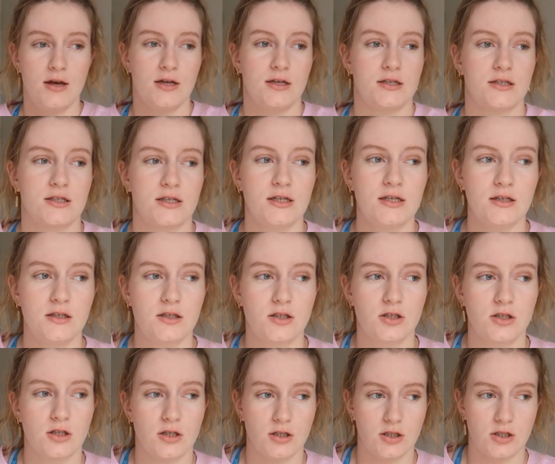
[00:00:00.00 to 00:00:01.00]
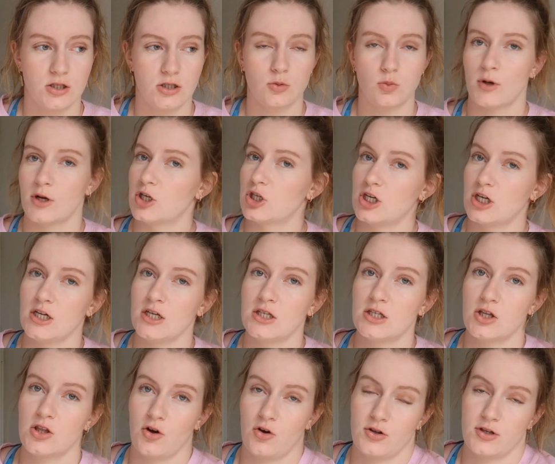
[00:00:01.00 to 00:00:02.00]
since switching
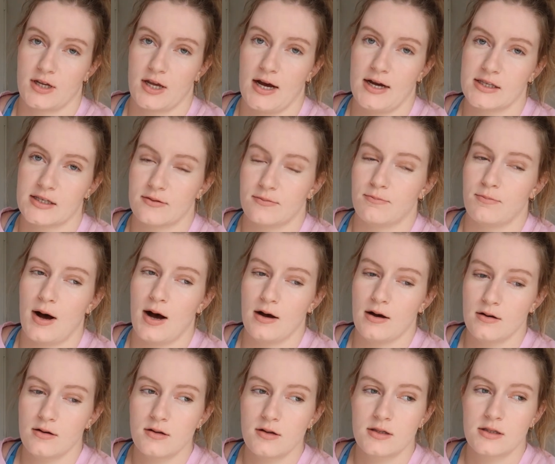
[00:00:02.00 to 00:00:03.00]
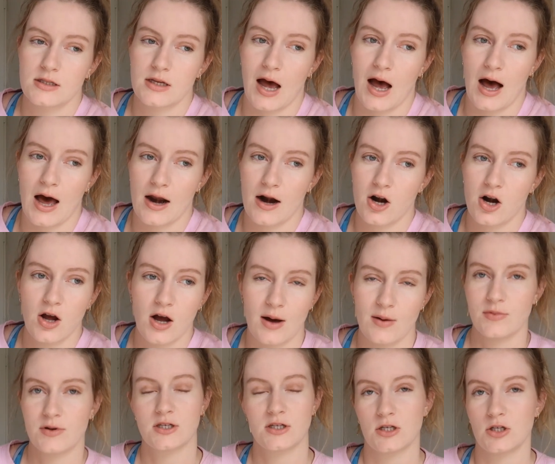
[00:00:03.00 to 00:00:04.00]
to those kinds of mugs, I don't know,
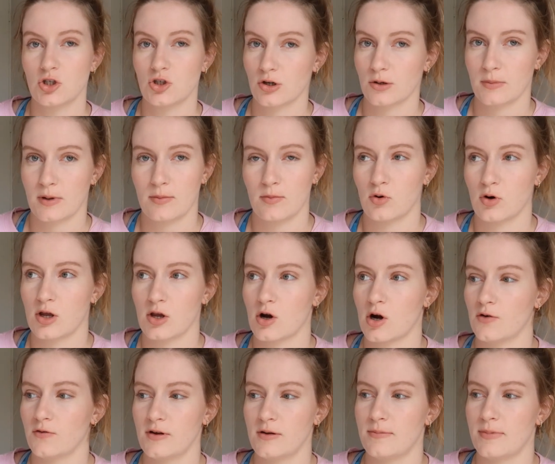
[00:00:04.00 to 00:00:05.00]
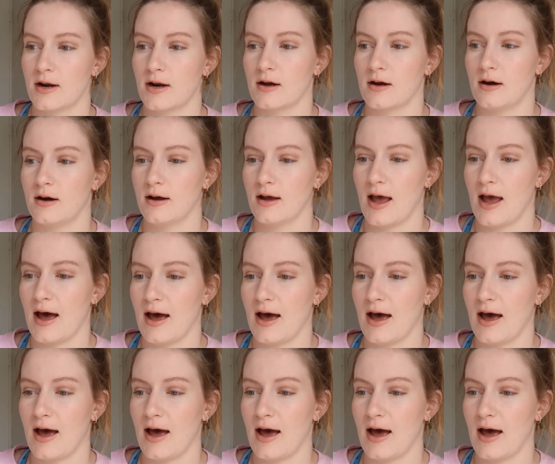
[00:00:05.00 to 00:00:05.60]
I'm just enjoying my morning coffee better.